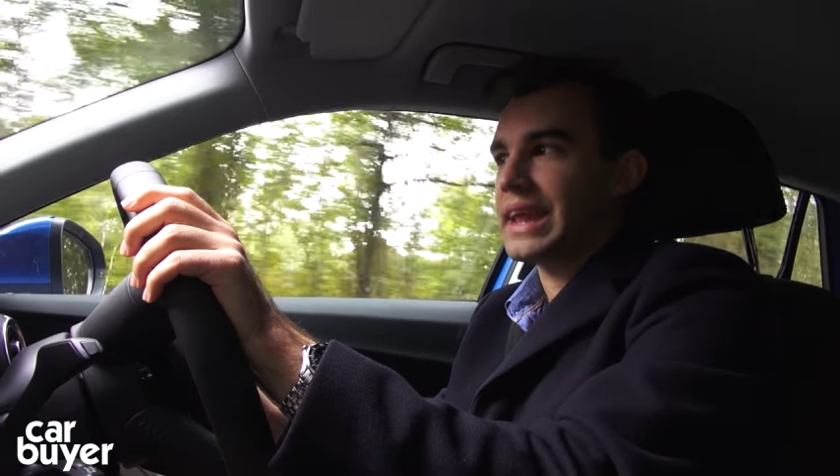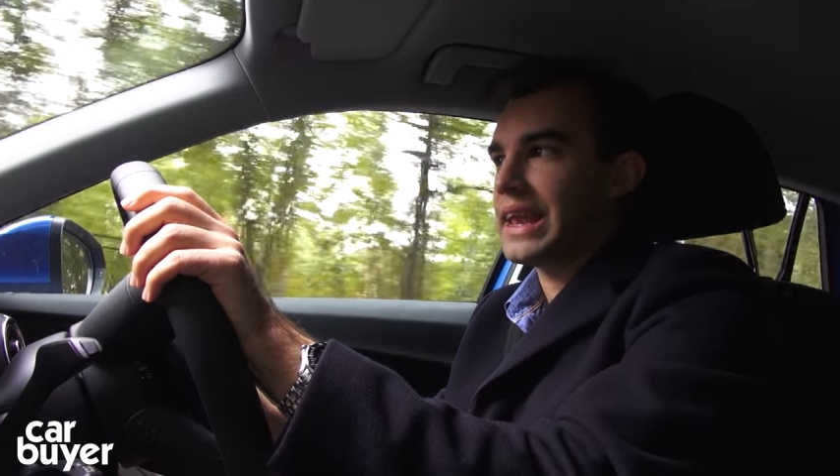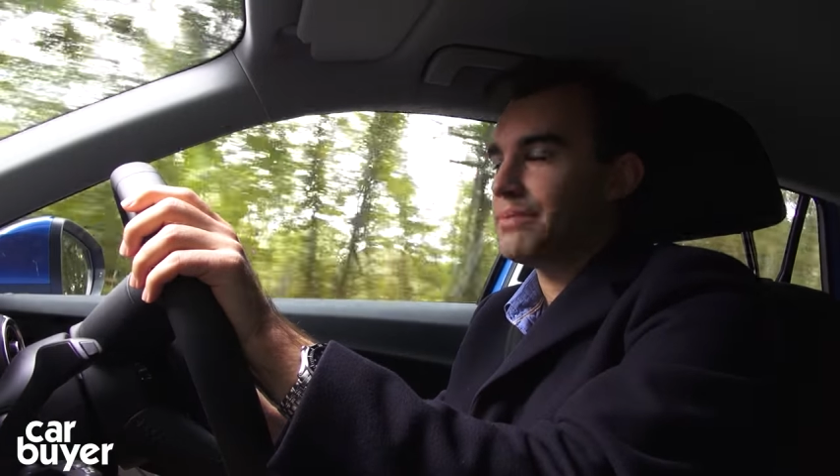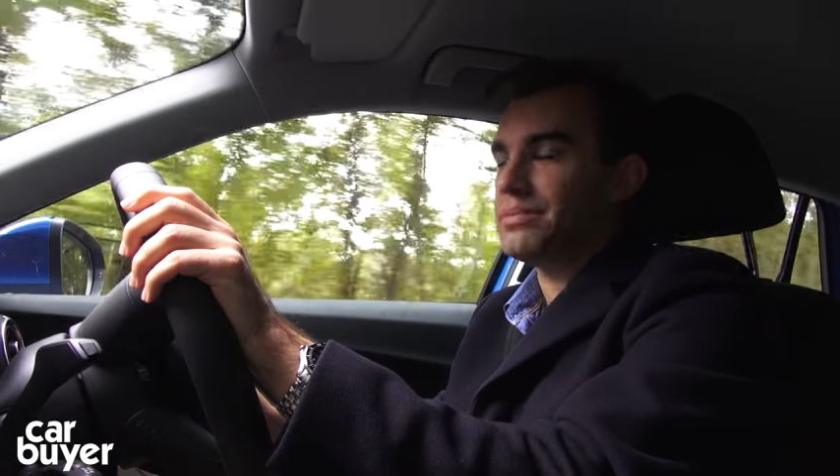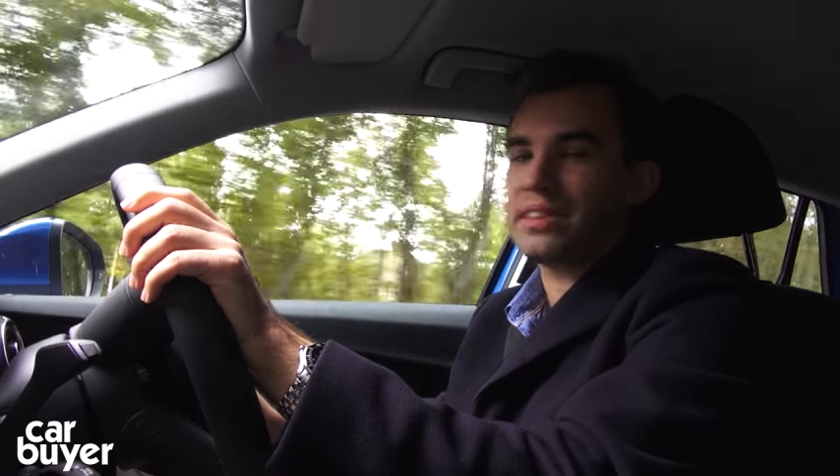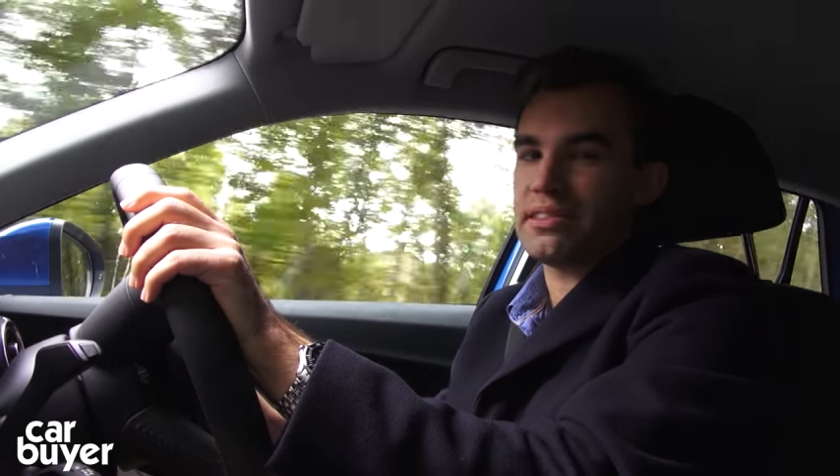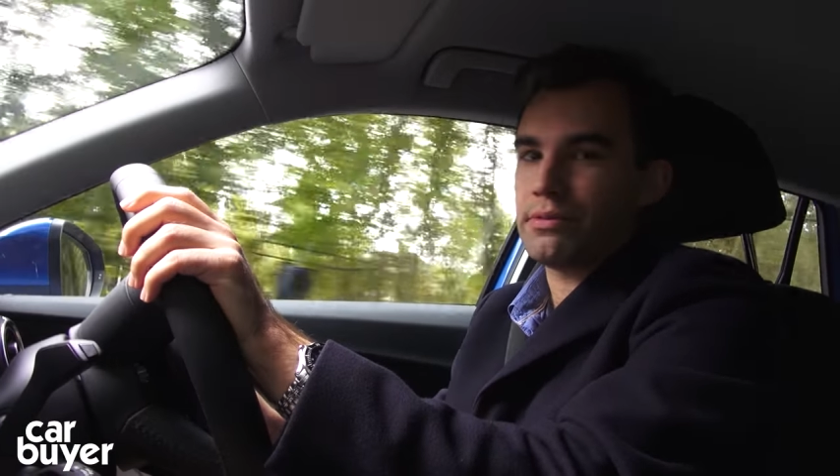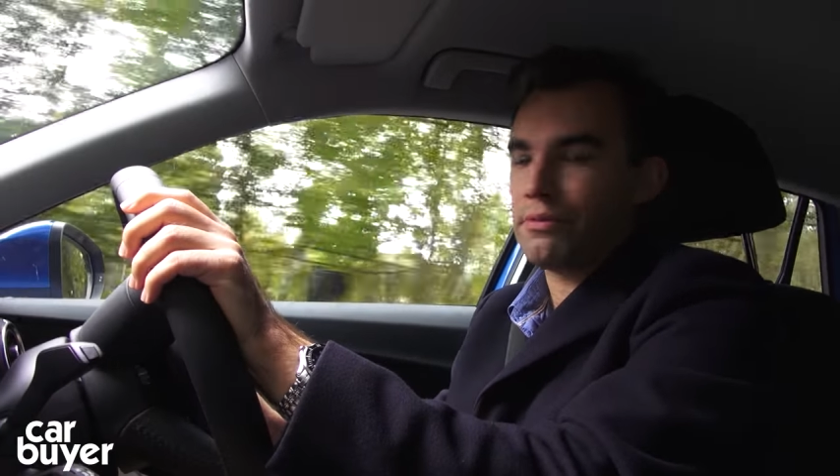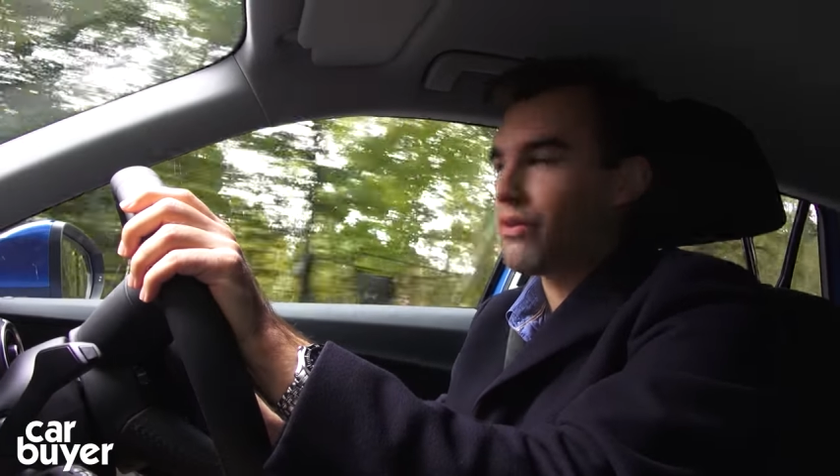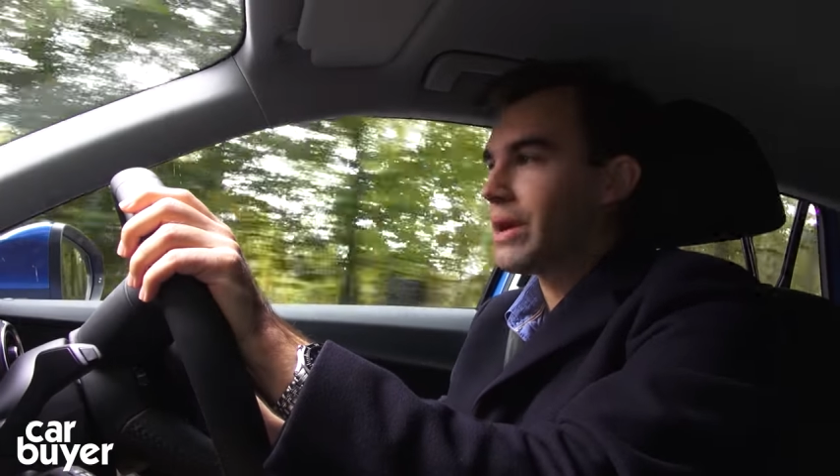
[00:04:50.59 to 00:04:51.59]
claimed
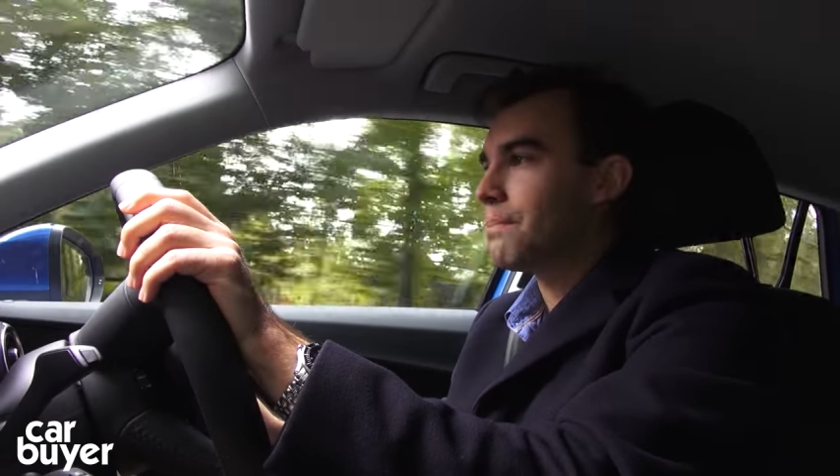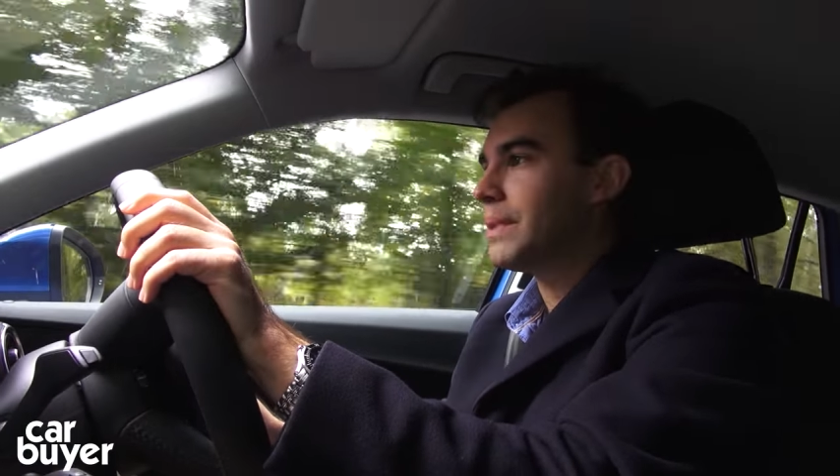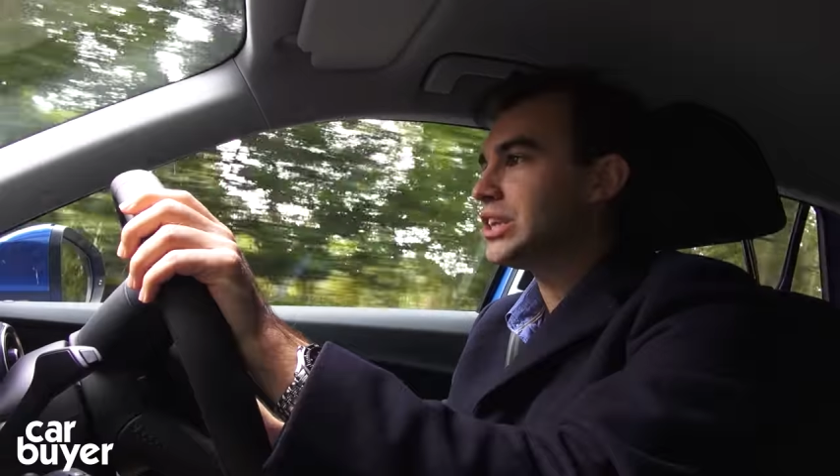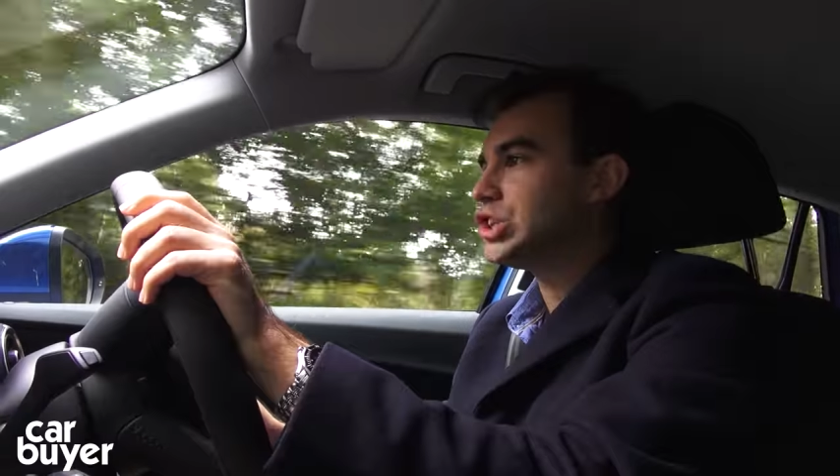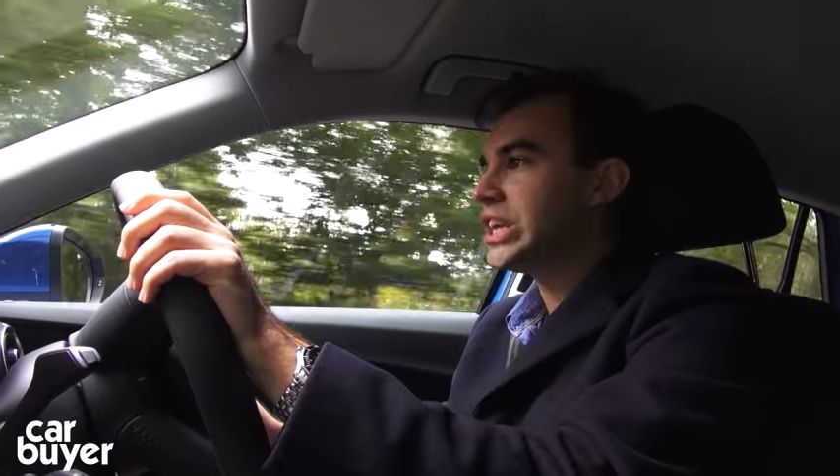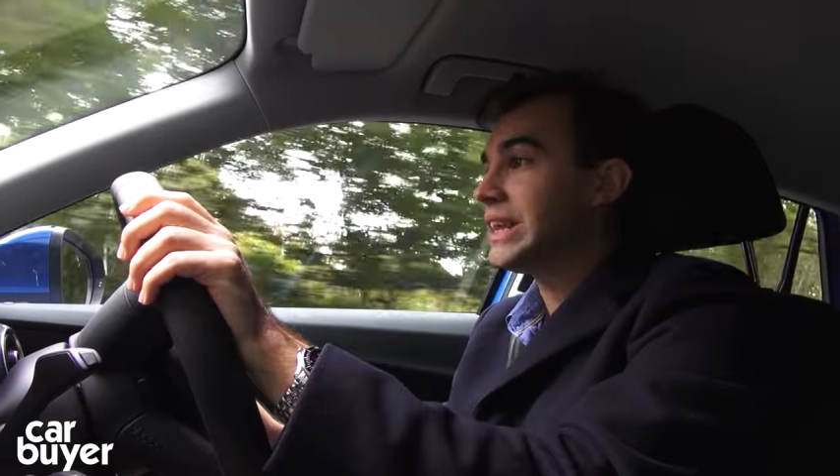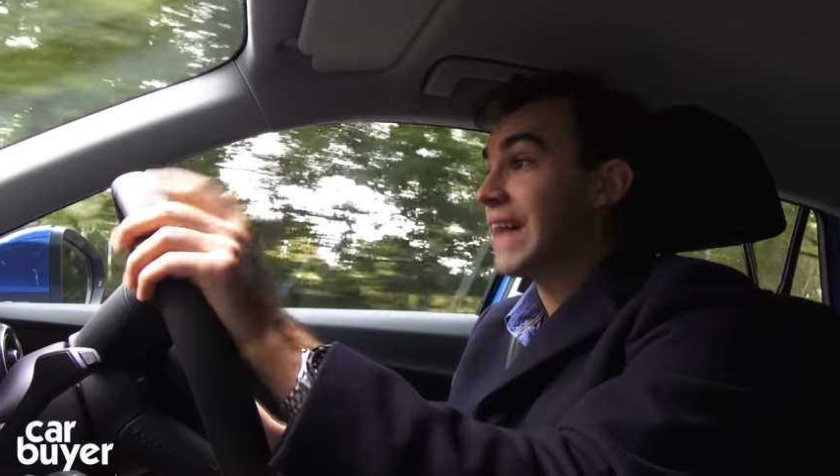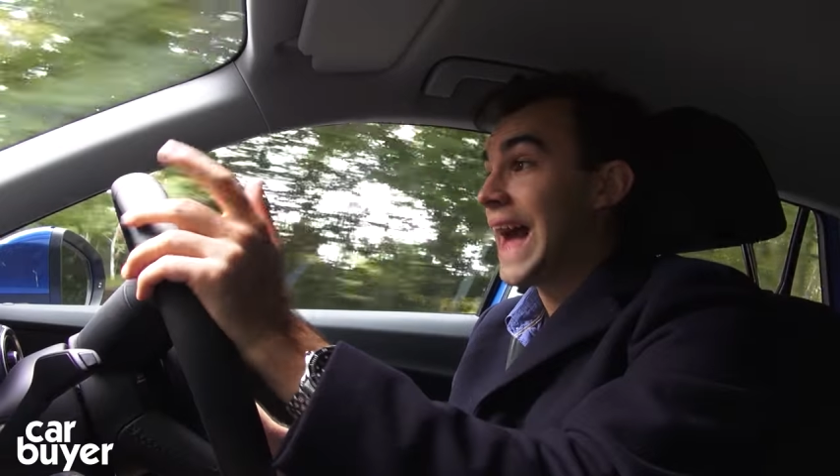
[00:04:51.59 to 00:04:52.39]
64 mpg that